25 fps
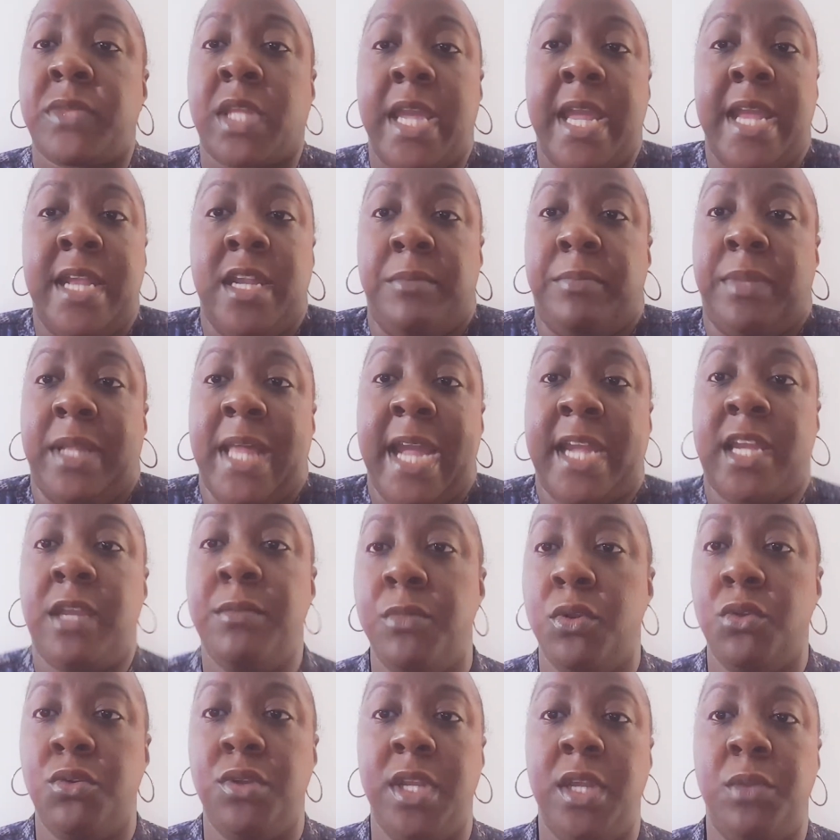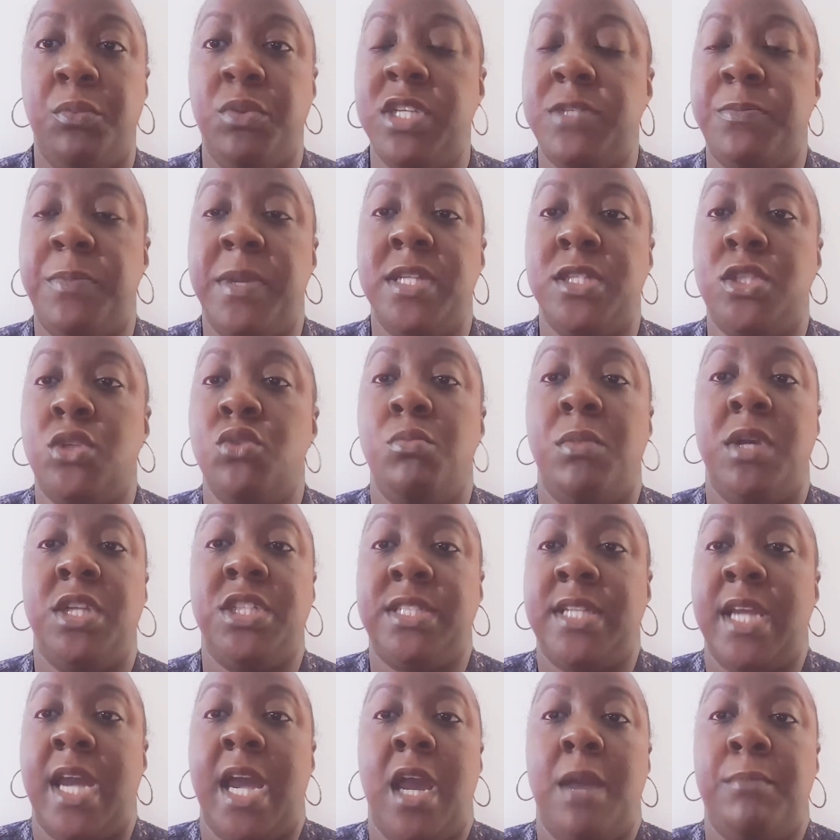In the black community, we spend too
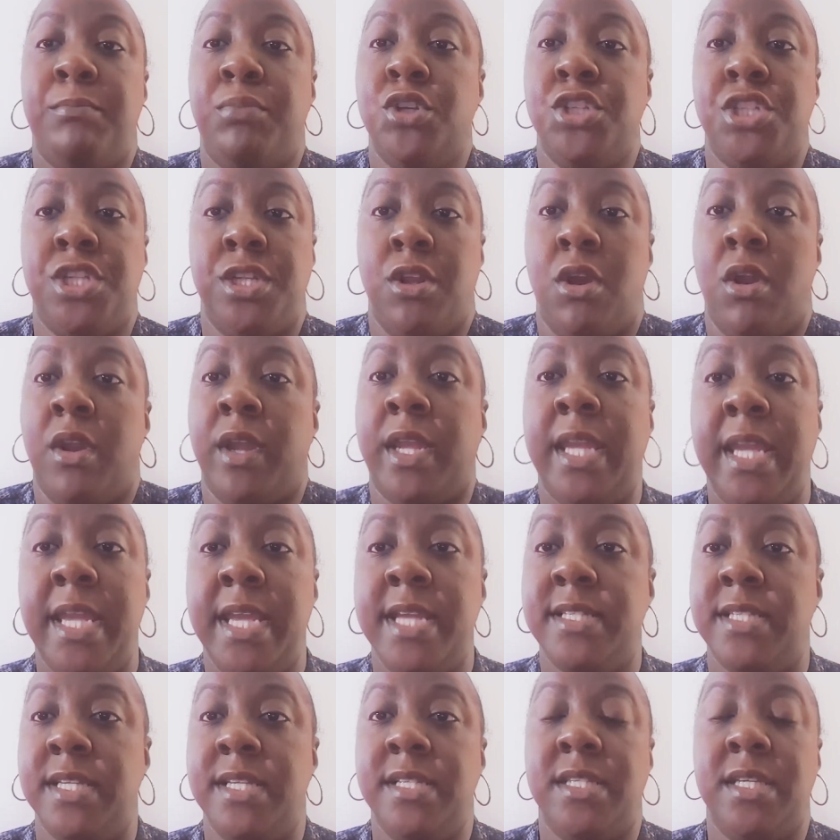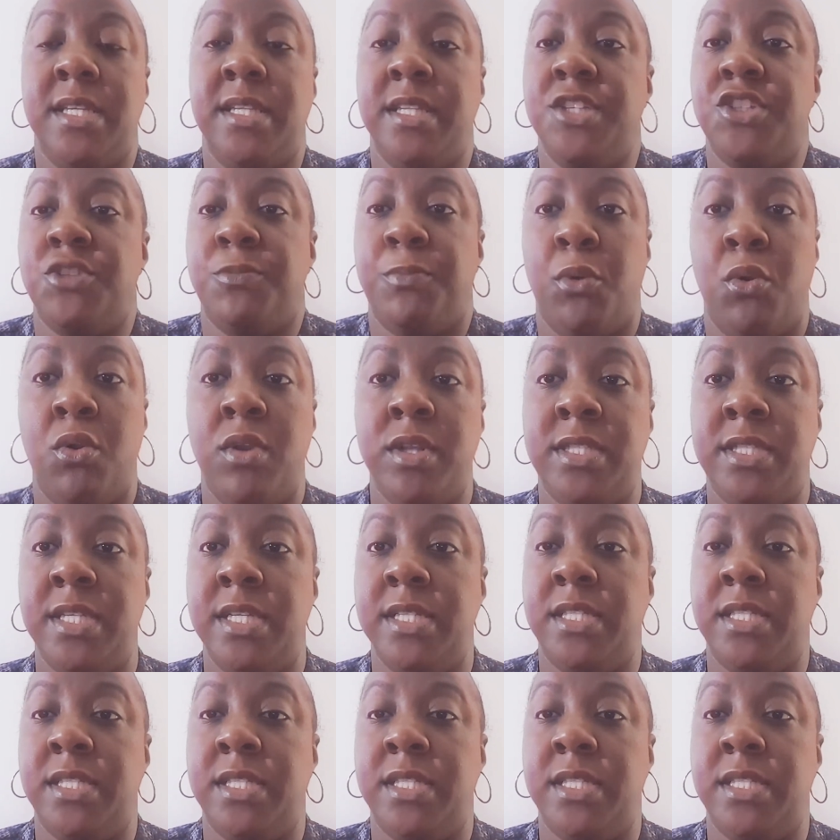much time pushing our kids into these sports,